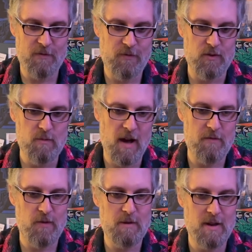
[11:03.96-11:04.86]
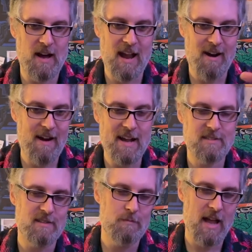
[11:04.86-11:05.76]
through my Friedman
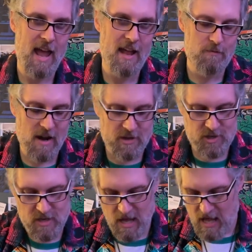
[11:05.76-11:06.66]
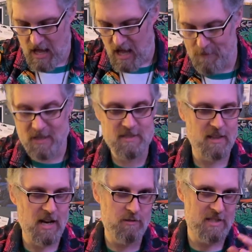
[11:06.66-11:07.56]
IRX and my Headrush, because I
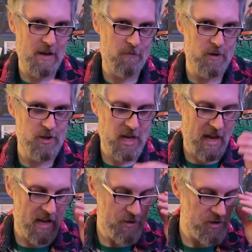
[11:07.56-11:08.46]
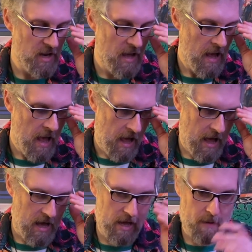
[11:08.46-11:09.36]
thought it was time for a change.
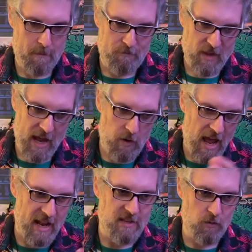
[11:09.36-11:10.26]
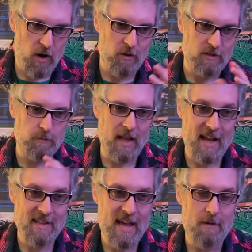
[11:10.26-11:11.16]
And I did want to
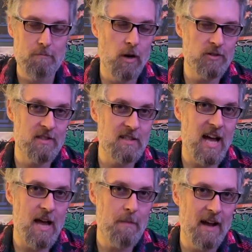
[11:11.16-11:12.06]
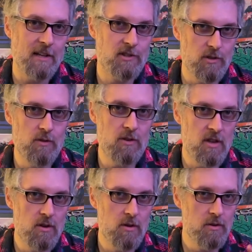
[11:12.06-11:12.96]
explain that most of the time I do
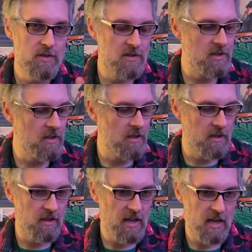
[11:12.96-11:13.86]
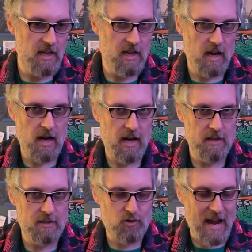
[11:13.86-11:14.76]
use the
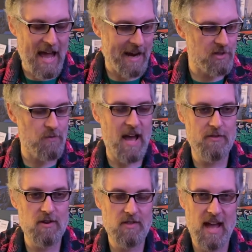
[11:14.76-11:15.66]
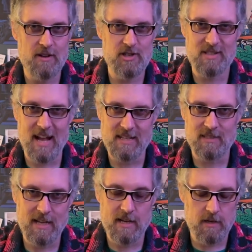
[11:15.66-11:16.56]
tracks rather than just
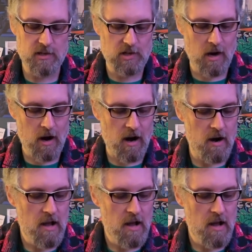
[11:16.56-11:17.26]
isolated guitar,